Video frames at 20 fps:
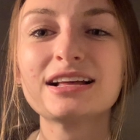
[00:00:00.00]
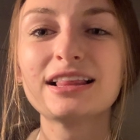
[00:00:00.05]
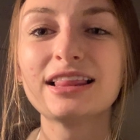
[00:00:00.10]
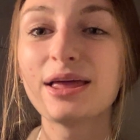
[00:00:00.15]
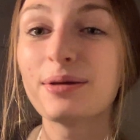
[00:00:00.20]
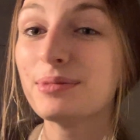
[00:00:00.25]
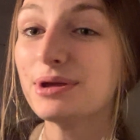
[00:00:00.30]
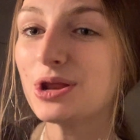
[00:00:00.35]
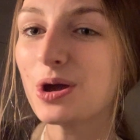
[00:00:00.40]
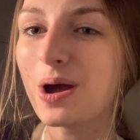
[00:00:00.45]

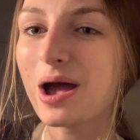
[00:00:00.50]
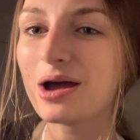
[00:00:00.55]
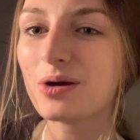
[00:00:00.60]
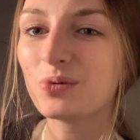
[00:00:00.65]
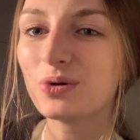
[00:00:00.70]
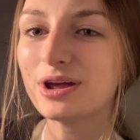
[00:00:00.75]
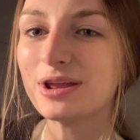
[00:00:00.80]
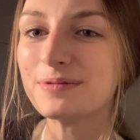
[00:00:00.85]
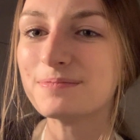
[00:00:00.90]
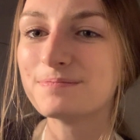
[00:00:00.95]
let me know how it
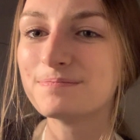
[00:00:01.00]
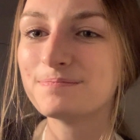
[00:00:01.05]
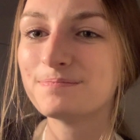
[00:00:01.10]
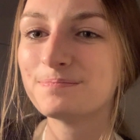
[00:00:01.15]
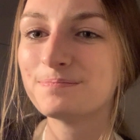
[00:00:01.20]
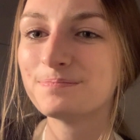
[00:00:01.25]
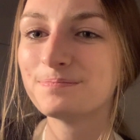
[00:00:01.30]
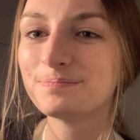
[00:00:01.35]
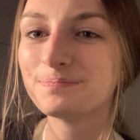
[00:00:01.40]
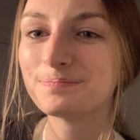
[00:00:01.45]

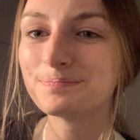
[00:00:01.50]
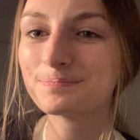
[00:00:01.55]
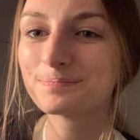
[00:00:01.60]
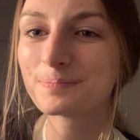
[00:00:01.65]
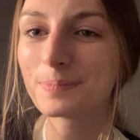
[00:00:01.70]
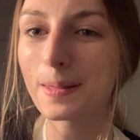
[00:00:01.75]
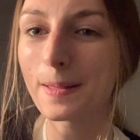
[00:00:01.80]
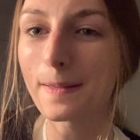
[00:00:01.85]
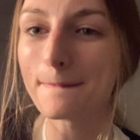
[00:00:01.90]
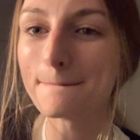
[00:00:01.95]

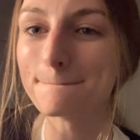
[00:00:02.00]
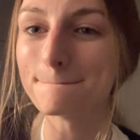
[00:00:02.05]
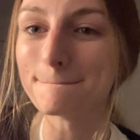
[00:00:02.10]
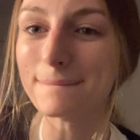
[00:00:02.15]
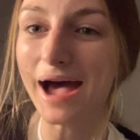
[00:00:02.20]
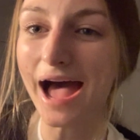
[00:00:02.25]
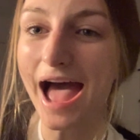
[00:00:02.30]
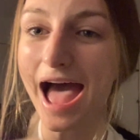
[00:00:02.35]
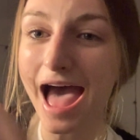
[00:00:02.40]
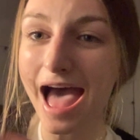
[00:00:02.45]
went.
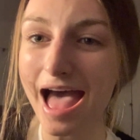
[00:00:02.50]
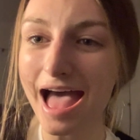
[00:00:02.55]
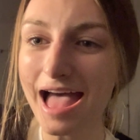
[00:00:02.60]
Bye.